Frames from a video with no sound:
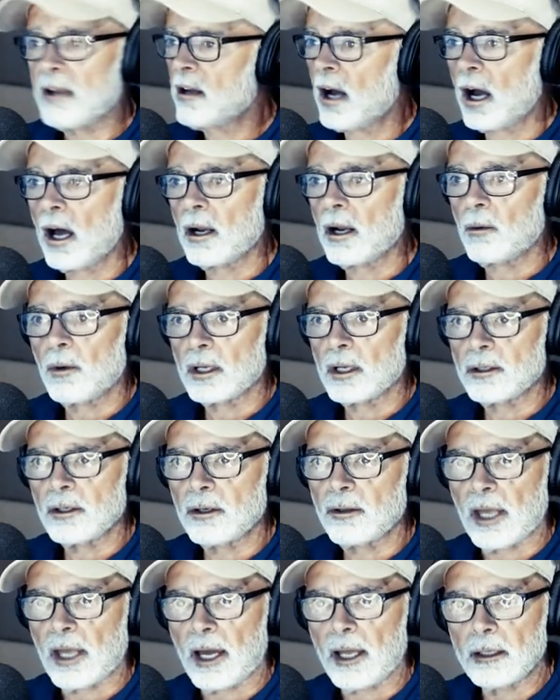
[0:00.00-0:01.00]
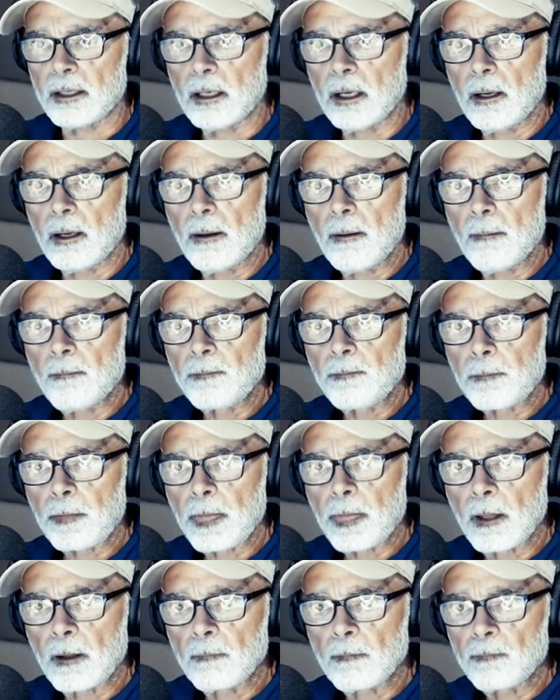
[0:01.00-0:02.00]
No, I don't want to do that. See, I got a better
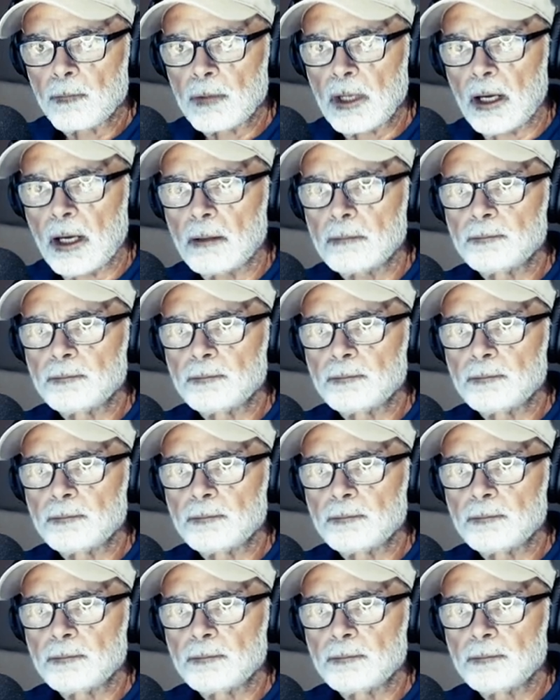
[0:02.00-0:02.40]
way. Yeah?